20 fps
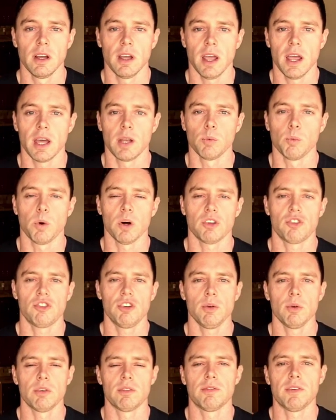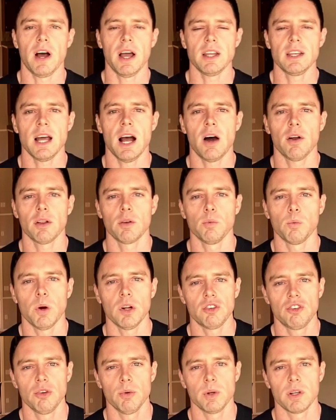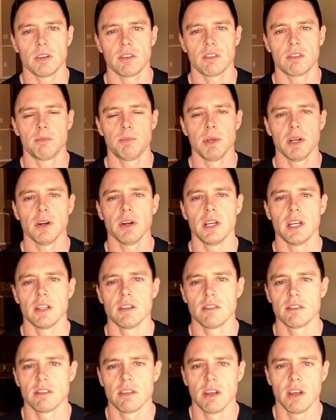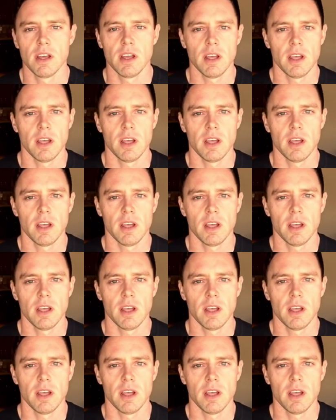And what you would find out and what you would experience,